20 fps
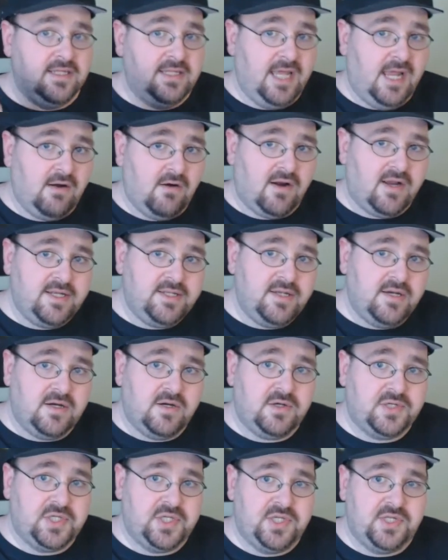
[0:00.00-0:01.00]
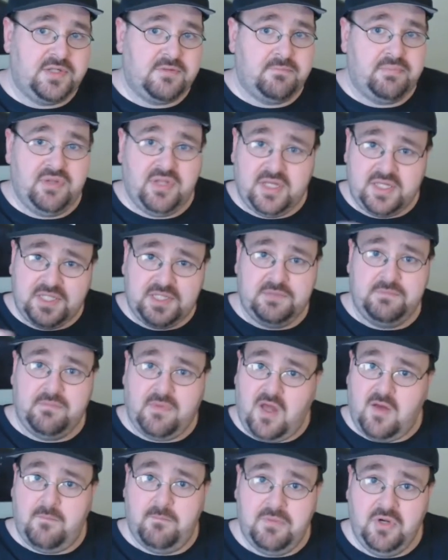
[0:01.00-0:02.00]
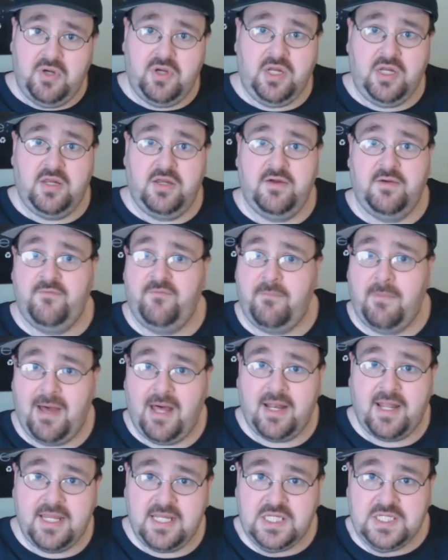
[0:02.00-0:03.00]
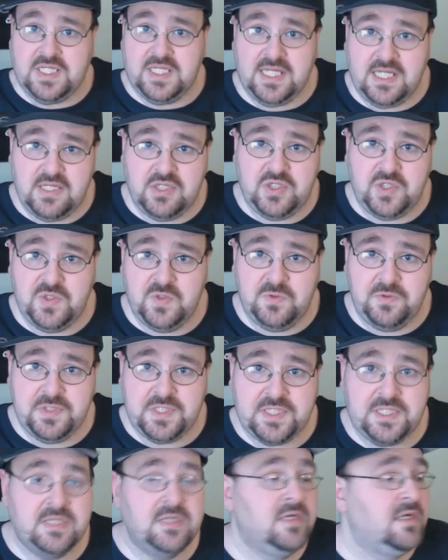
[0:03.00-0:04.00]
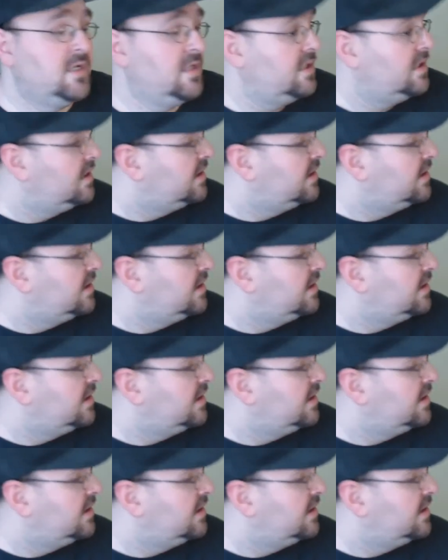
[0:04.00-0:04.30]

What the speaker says: That right there is another plus in my book about Ace Ejuice.